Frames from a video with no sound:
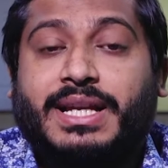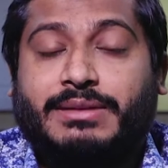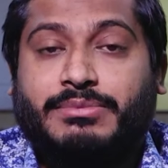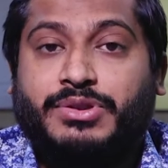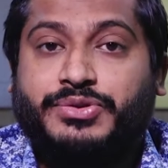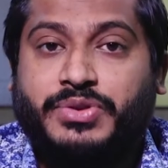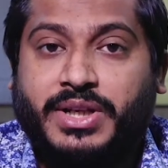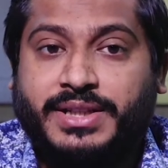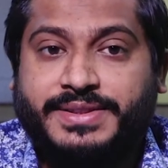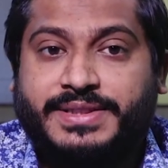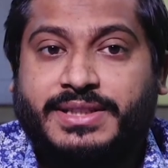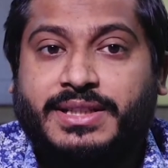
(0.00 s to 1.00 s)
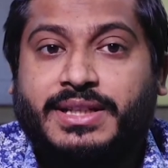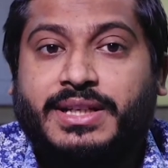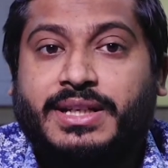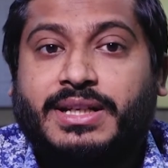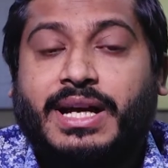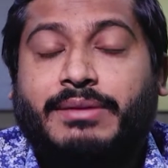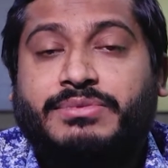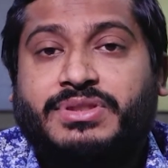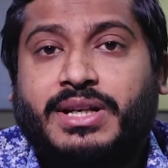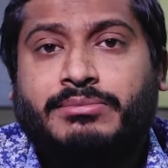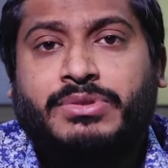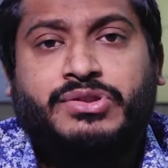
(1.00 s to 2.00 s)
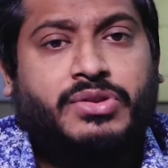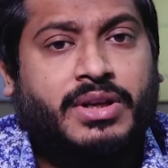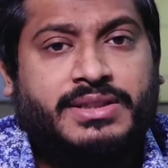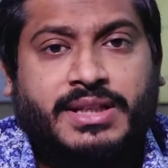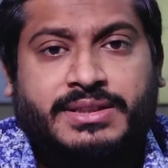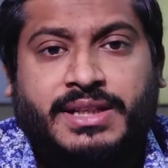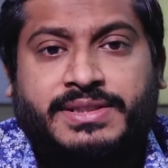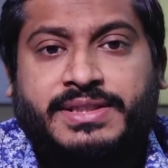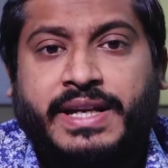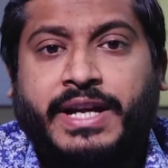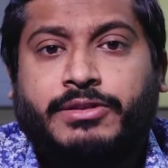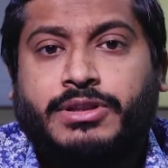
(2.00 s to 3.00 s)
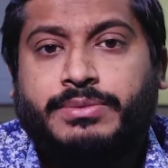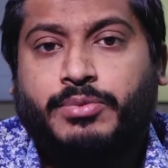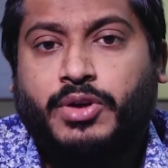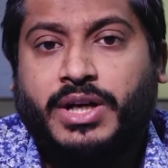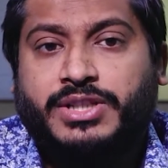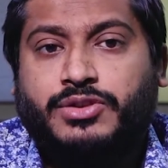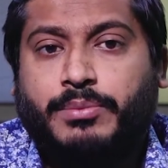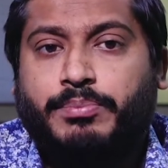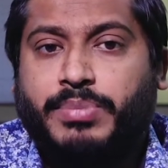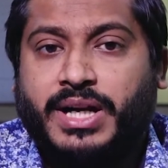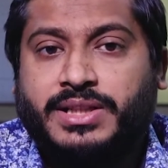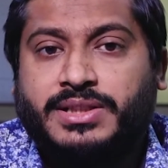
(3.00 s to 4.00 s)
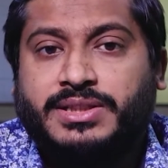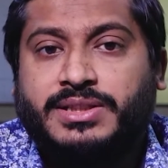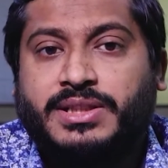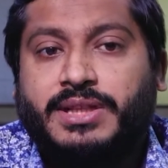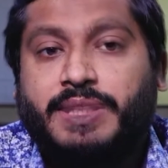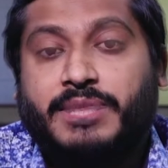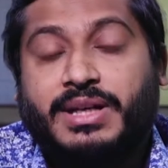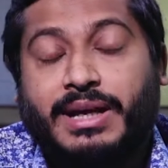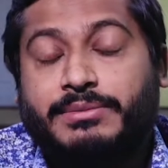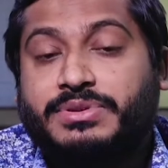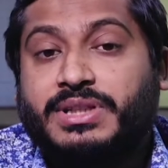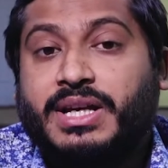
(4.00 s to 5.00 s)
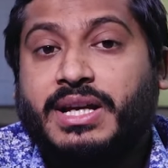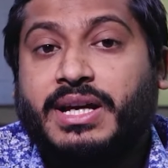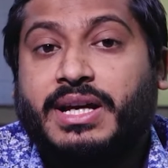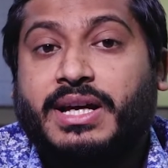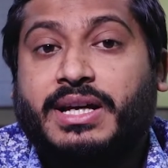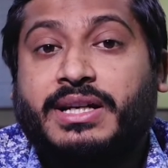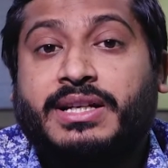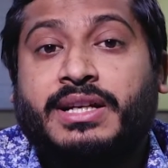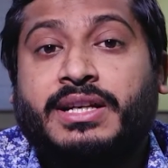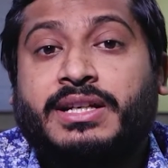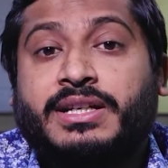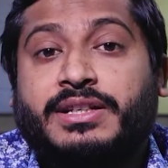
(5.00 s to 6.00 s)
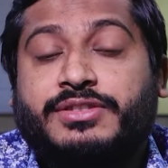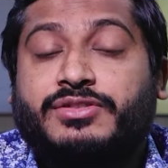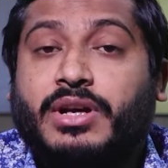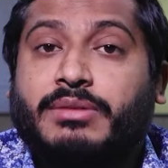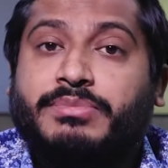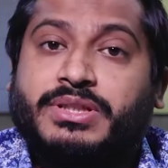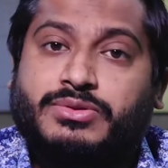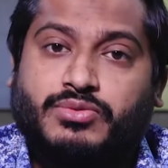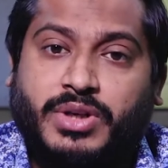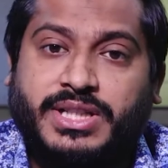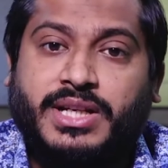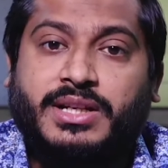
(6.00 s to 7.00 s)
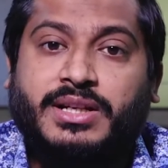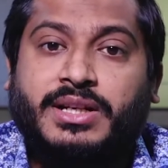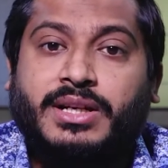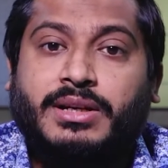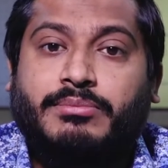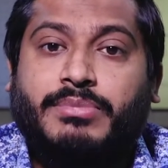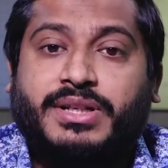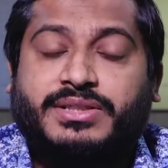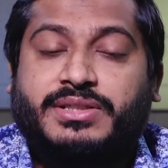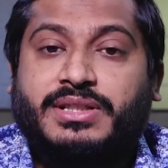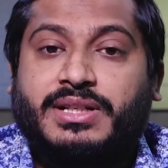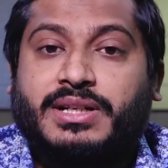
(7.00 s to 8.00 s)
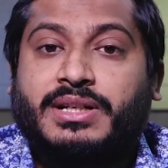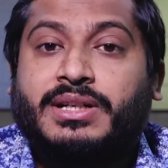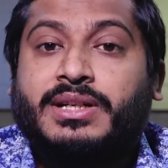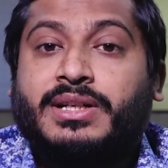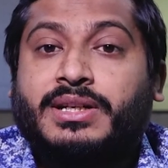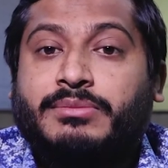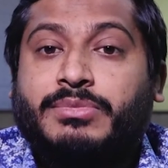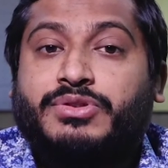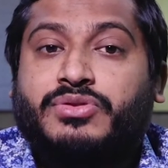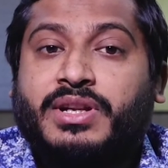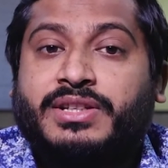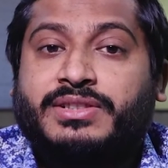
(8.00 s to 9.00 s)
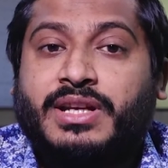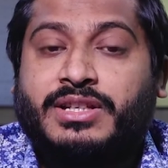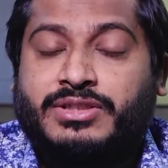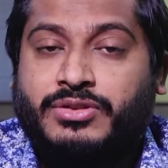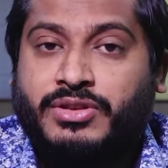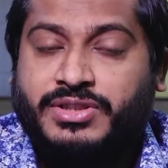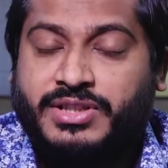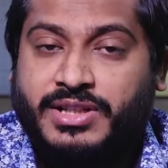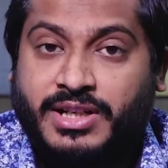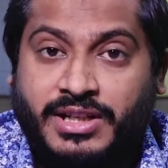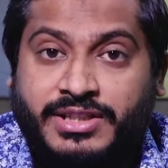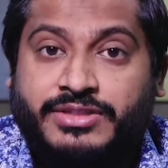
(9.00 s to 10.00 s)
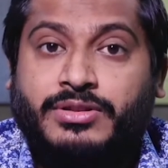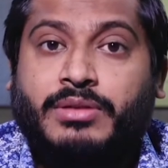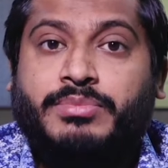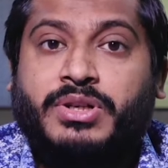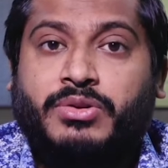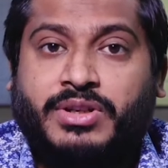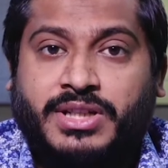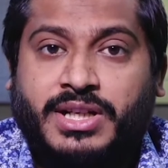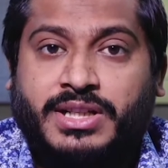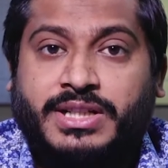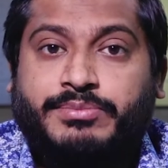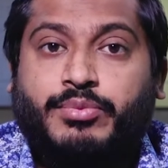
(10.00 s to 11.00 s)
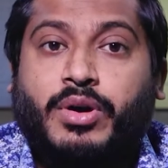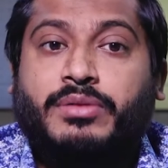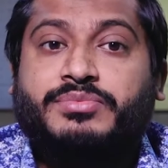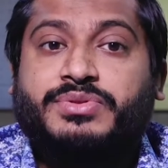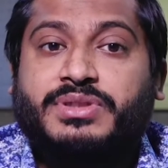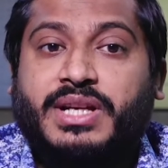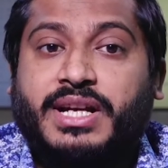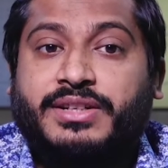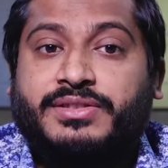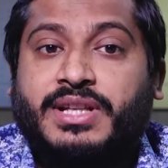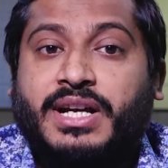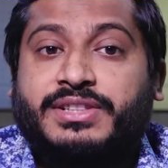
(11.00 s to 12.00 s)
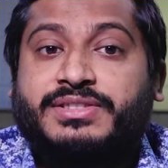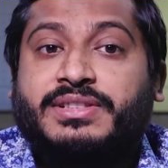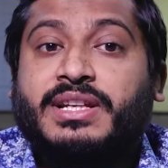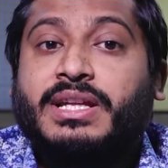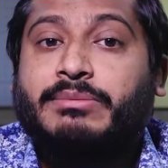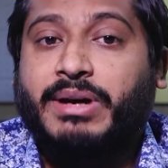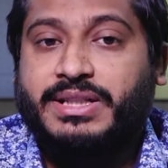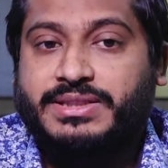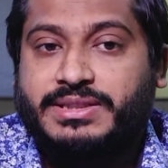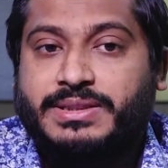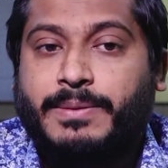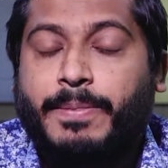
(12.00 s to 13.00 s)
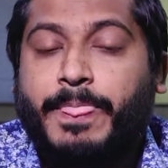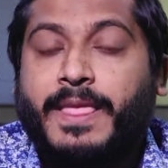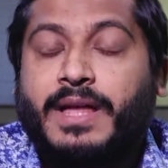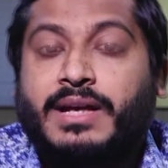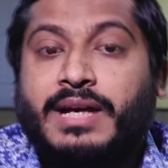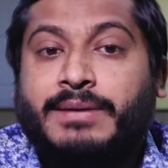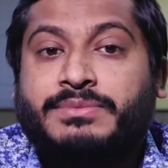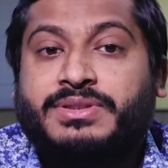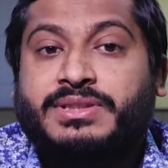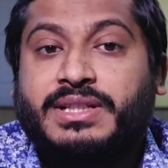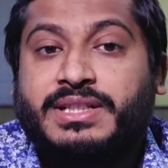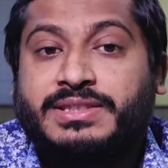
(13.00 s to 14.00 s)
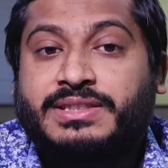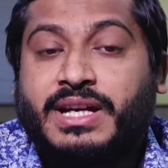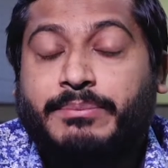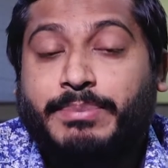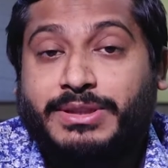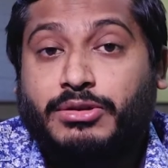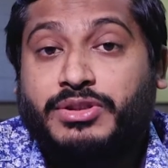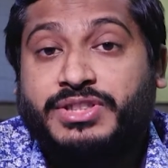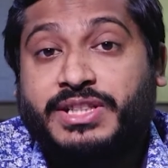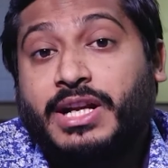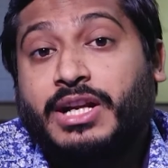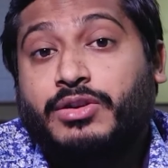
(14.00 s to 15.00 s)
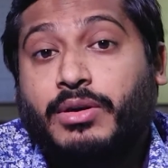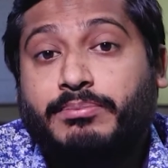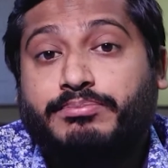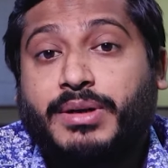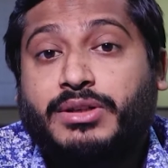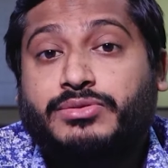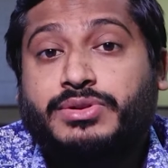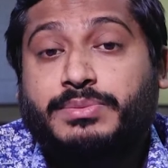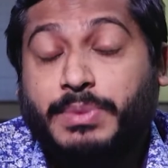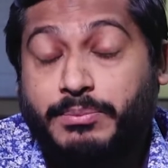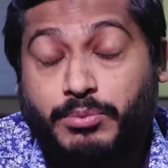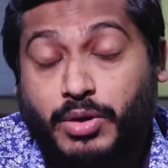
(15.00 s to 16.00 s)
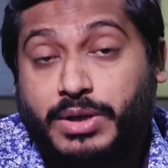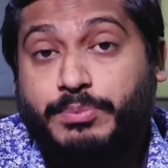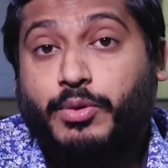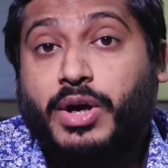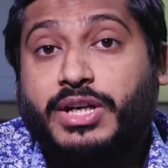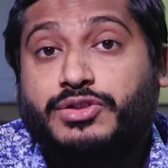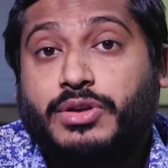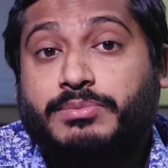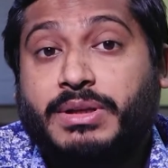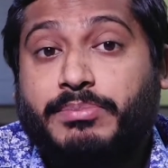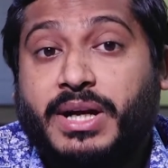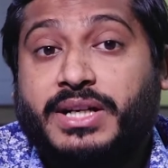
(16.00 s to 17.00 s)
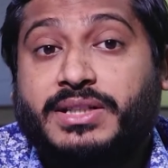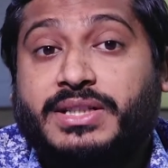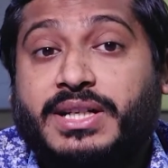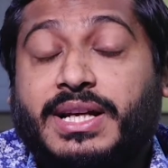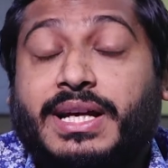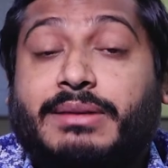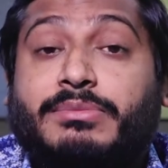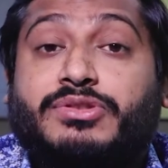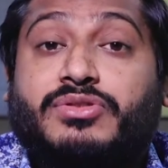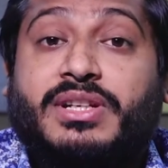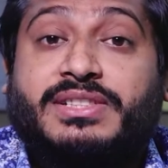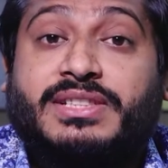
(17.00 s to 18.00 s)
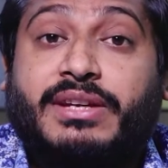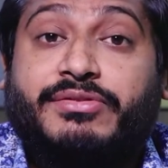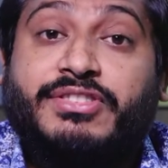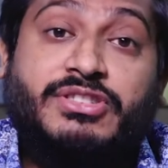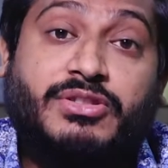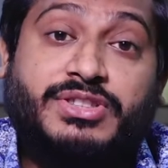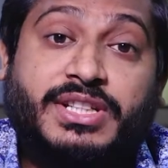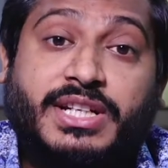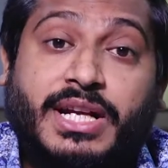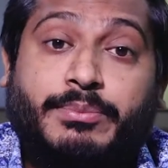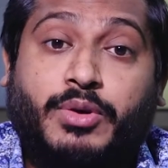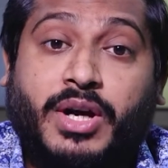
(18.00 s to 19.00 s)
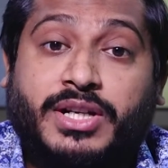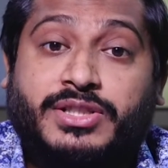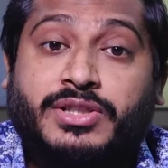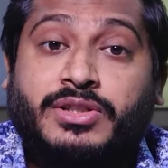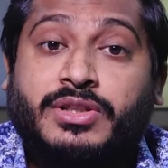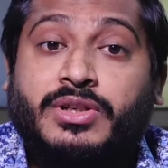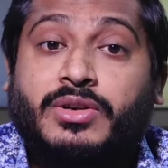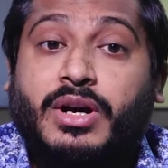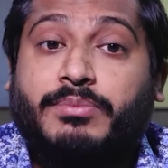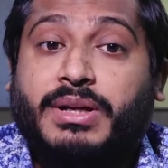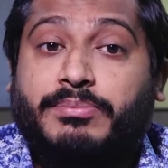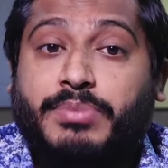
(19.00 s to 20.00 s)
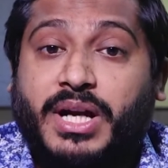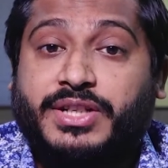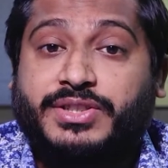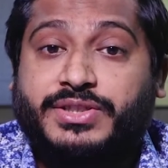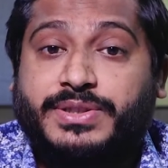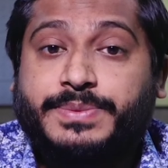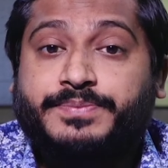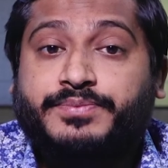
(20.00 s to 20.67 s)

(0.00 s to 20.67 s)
and mucilage? Gums and mucilage are the secretory product of plant. Gums are readily dissolved in water, but mucilage are not really dissolved in water. It forms in the cilimus. Gums is the pathological compound or product of the plant, and mucilage is the physiological product of the plant.